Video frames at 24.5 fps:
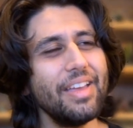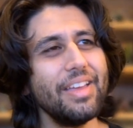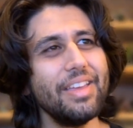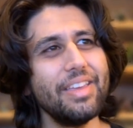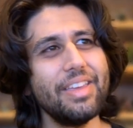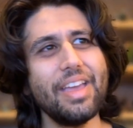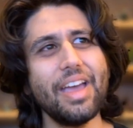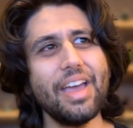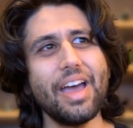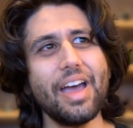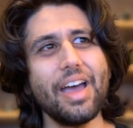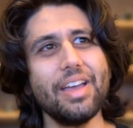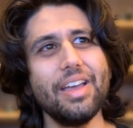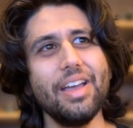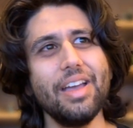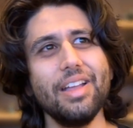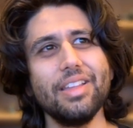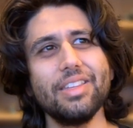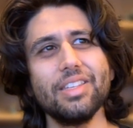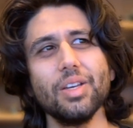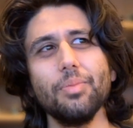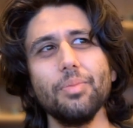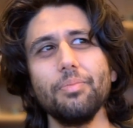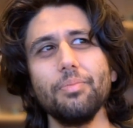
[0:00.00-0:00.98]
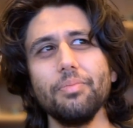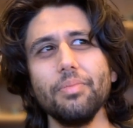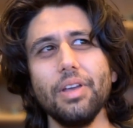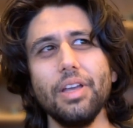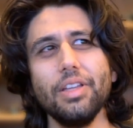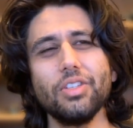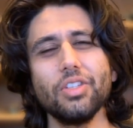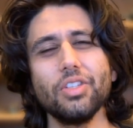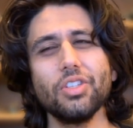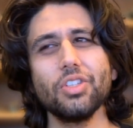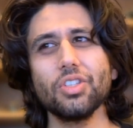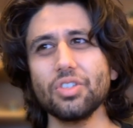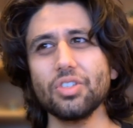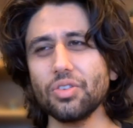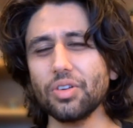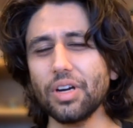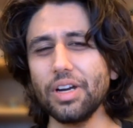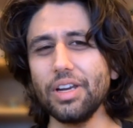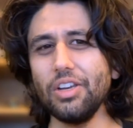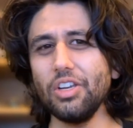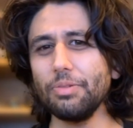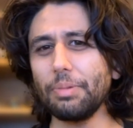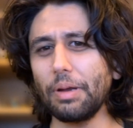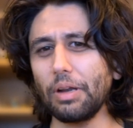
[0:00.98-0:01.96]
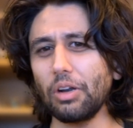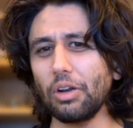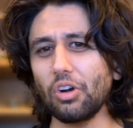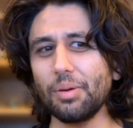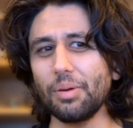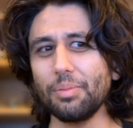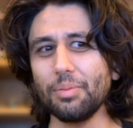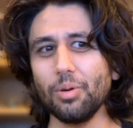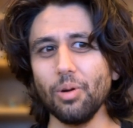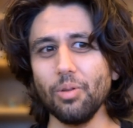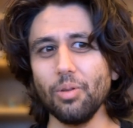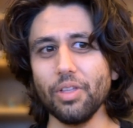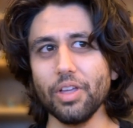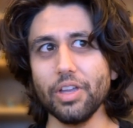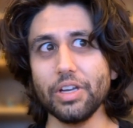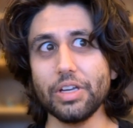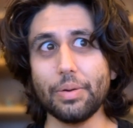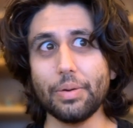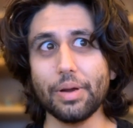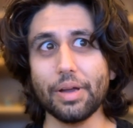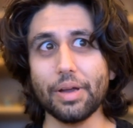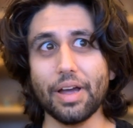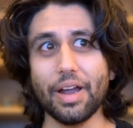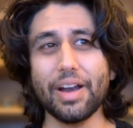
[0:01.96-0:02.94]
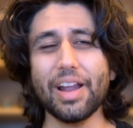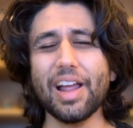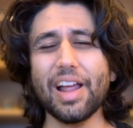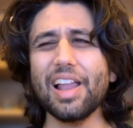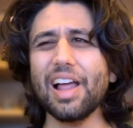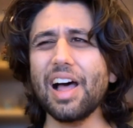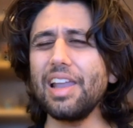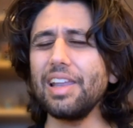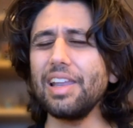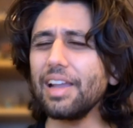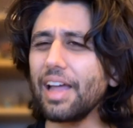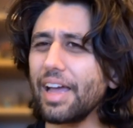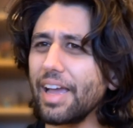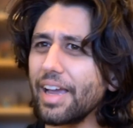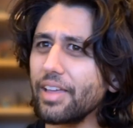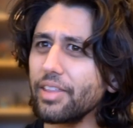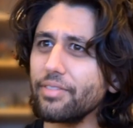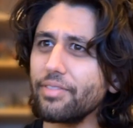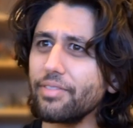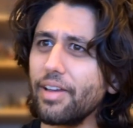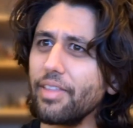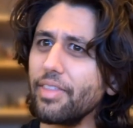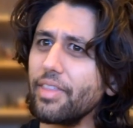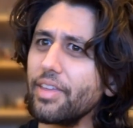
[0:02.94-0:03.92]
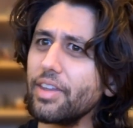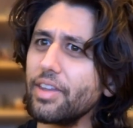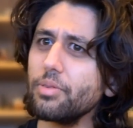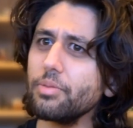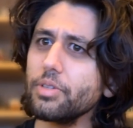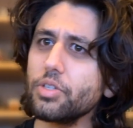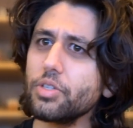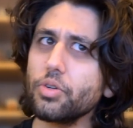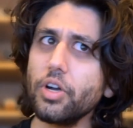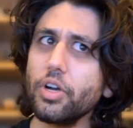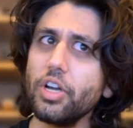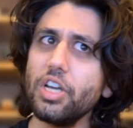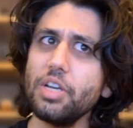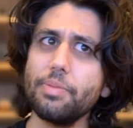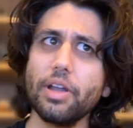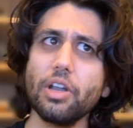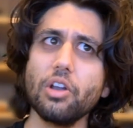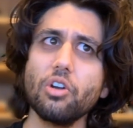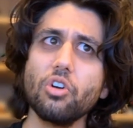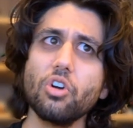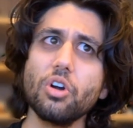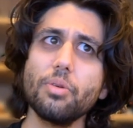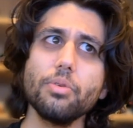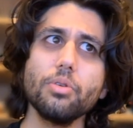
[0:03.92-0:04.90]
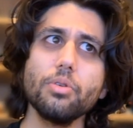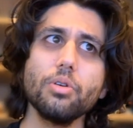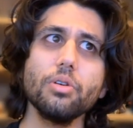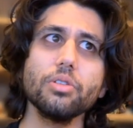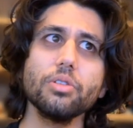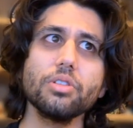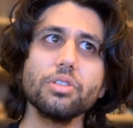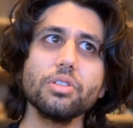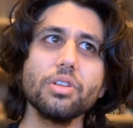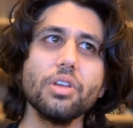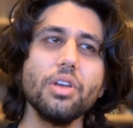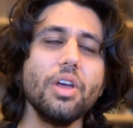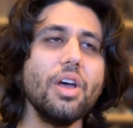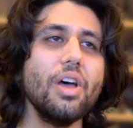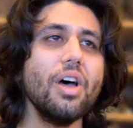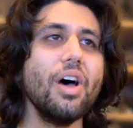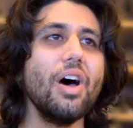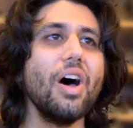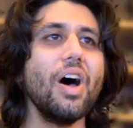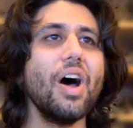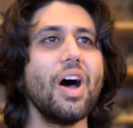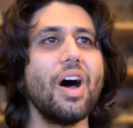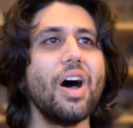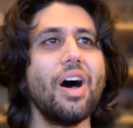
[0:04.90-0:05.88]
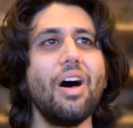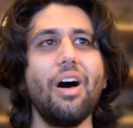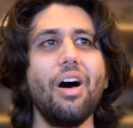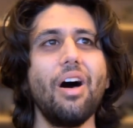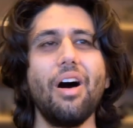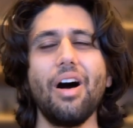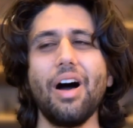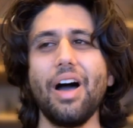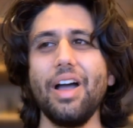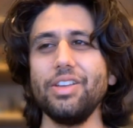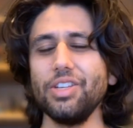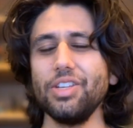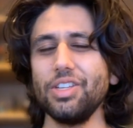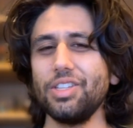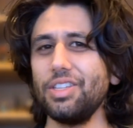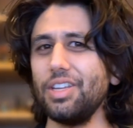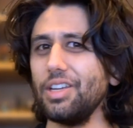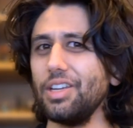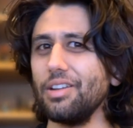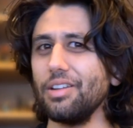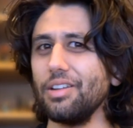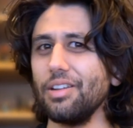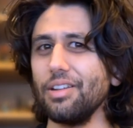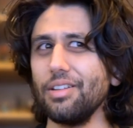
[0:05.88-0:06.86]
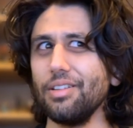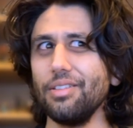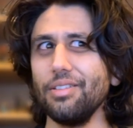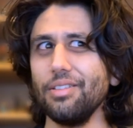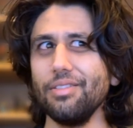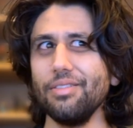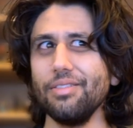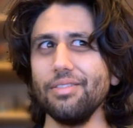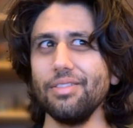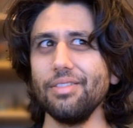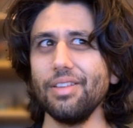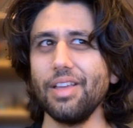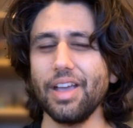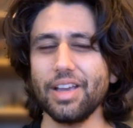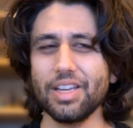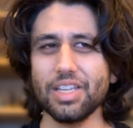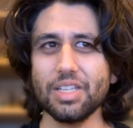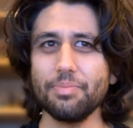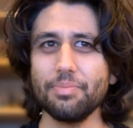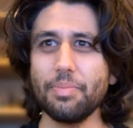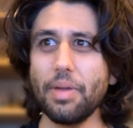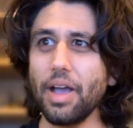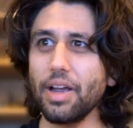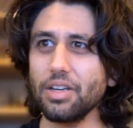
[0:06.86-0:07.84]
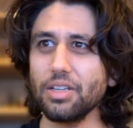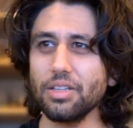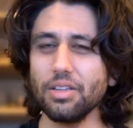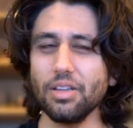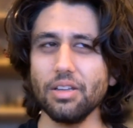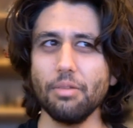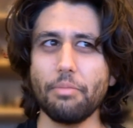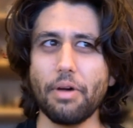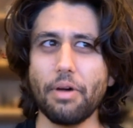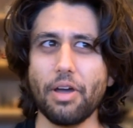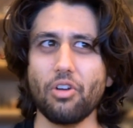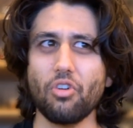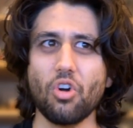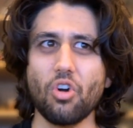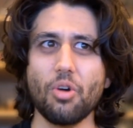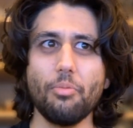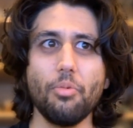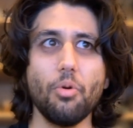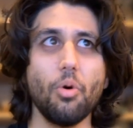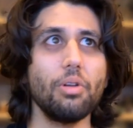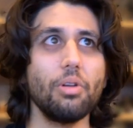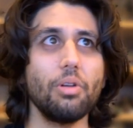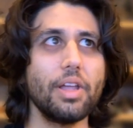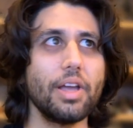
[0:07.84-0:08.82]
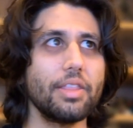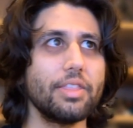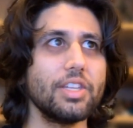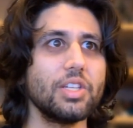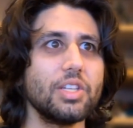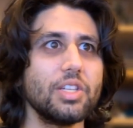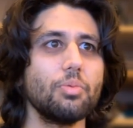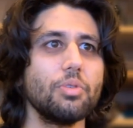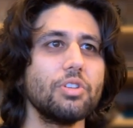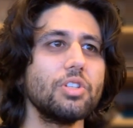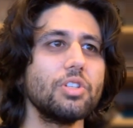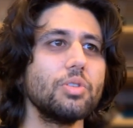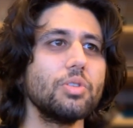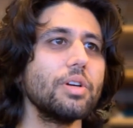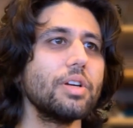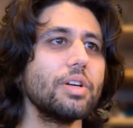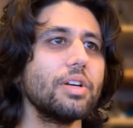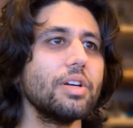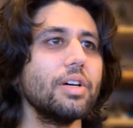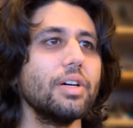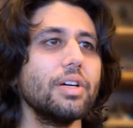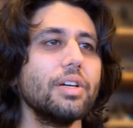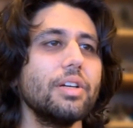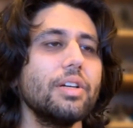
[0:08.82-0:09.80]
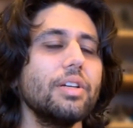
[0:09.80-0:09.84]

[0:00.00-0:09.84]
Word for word: yeah, it's a it's a strange battle report they're doing, and I, I like the fact they're doing strange battle reports. I just didn't expect a battle report like this one to occur.